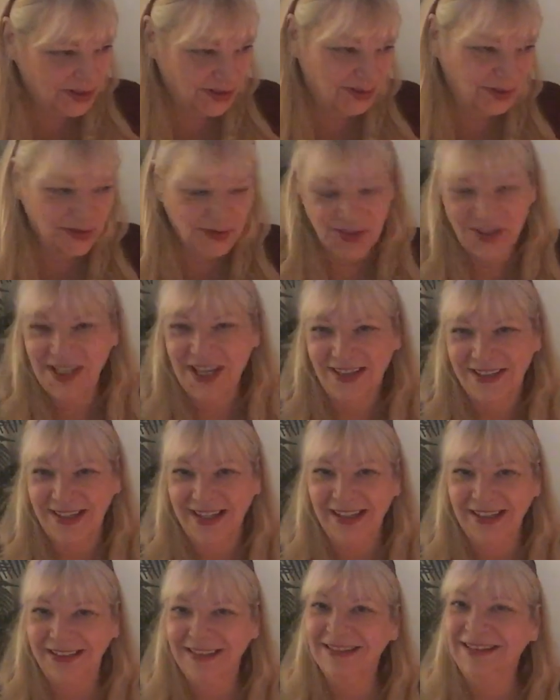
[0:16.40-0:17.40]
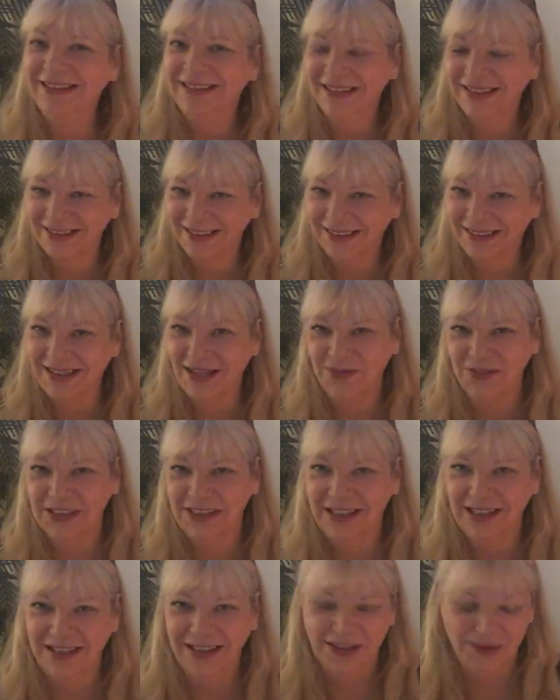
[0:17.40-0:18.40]
to Sunday, the
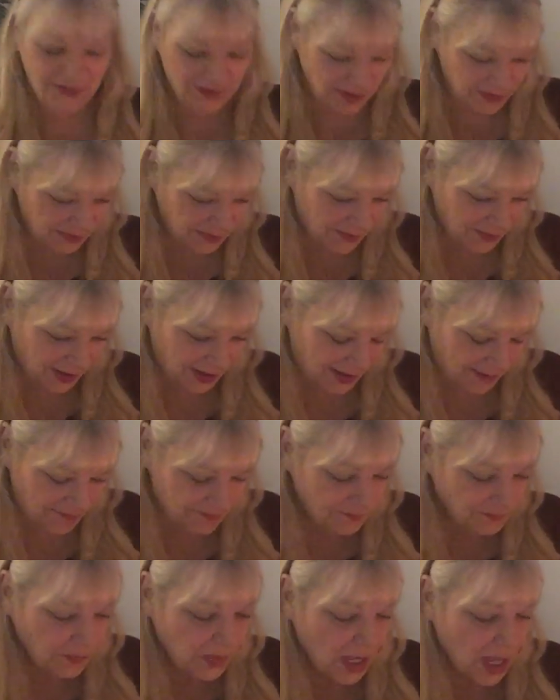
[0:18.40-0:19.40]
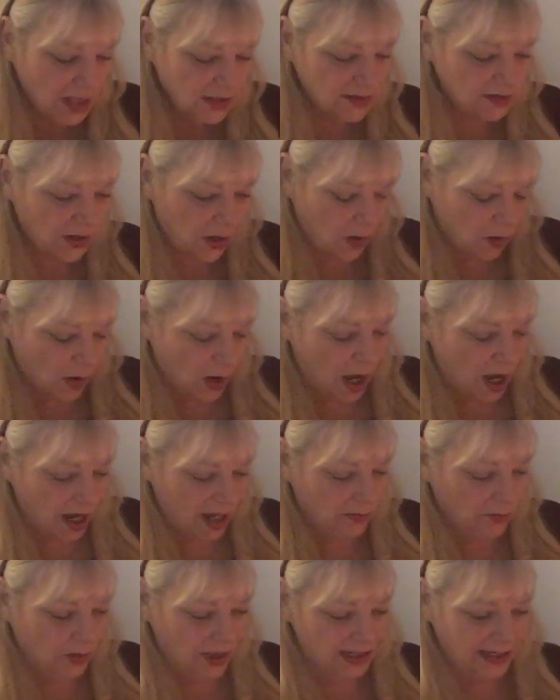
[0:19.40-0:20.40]
17th of February. So
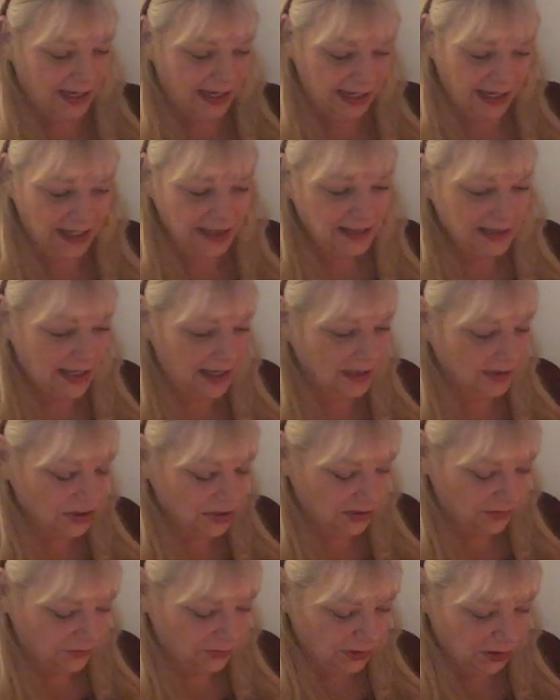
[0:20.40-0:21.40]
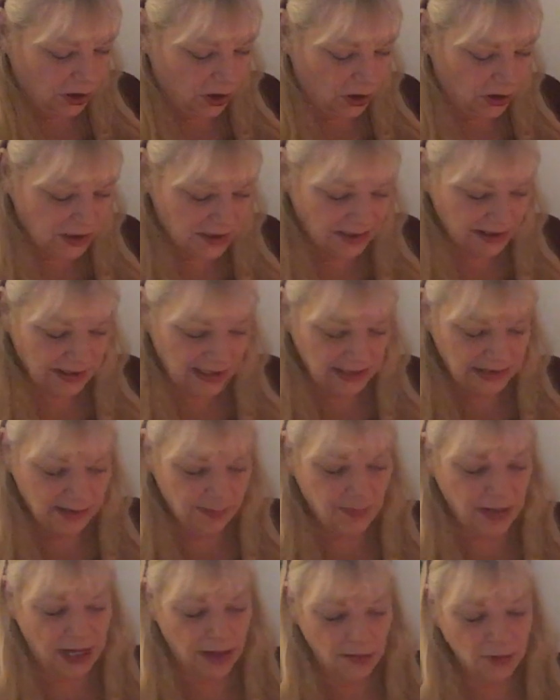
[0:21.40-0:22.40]
I went ahead and shuffled the cards and laid
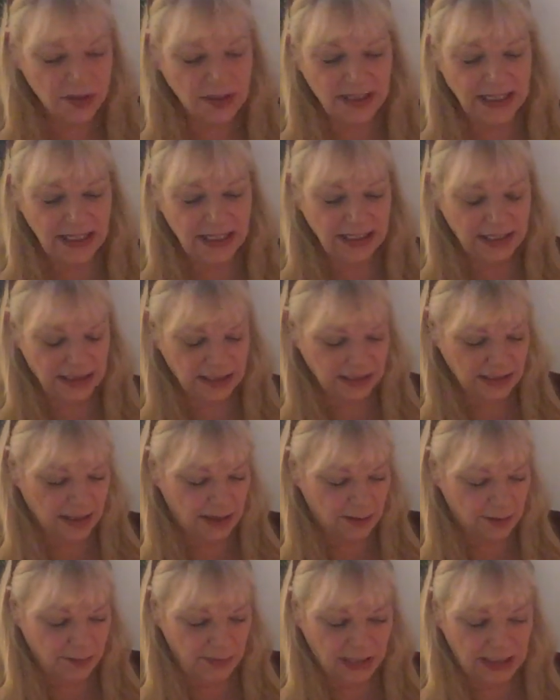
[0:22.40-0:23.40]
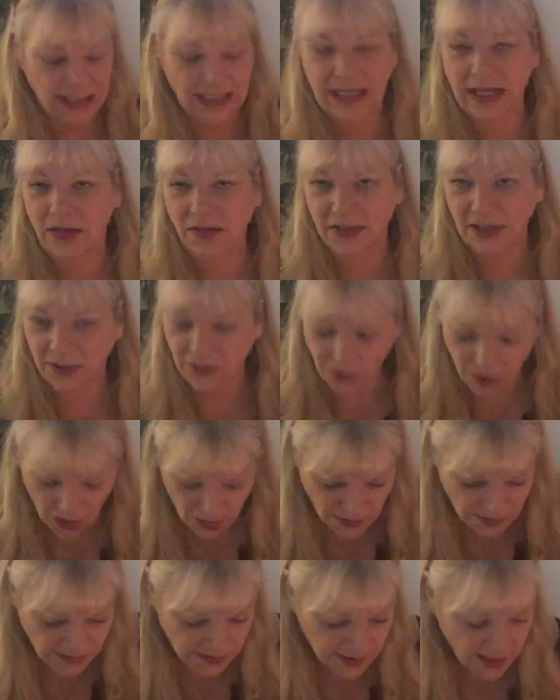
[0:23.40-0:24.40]
them out in a mini Celtic
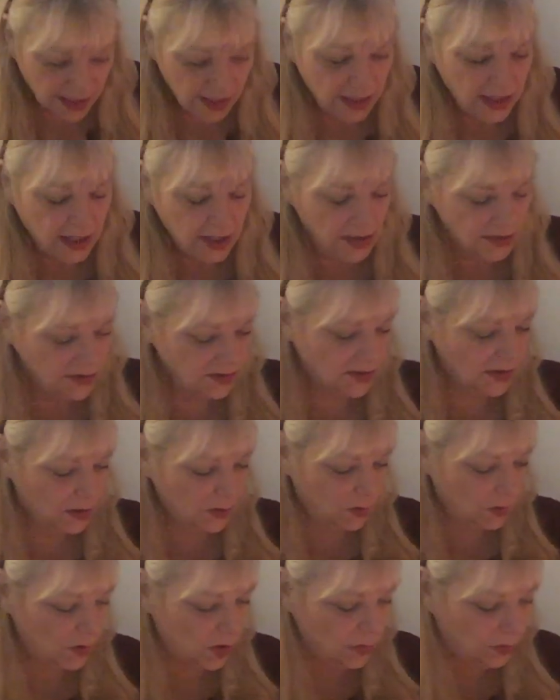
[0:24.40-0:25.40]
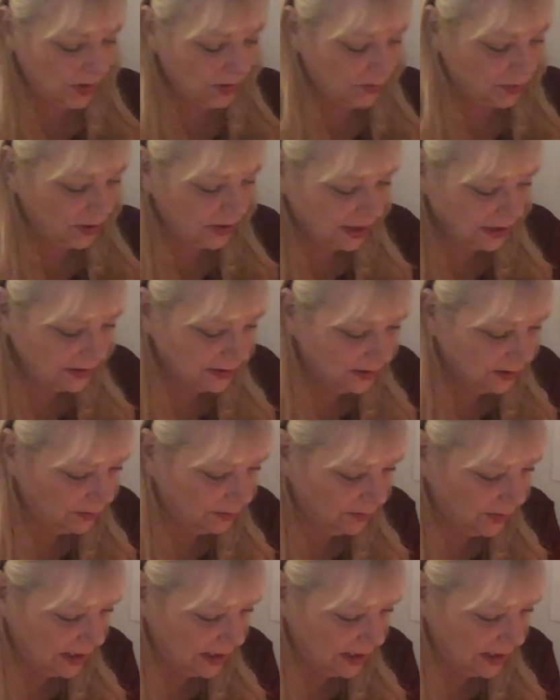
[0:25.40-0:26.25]
cross. So we will get to your